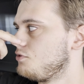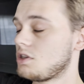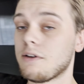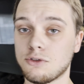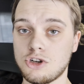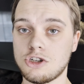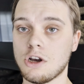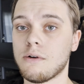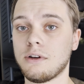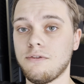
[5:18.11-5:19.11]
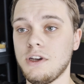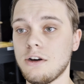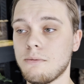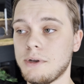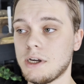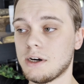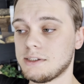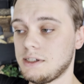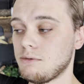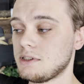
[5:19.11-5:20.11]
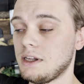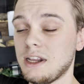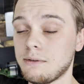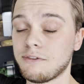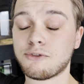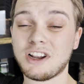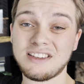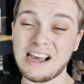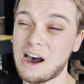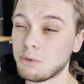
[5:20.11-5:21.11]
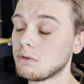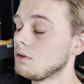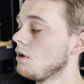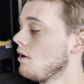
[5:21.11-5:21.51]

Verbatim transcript: stuff to show on the video because he was a little bit freaked out.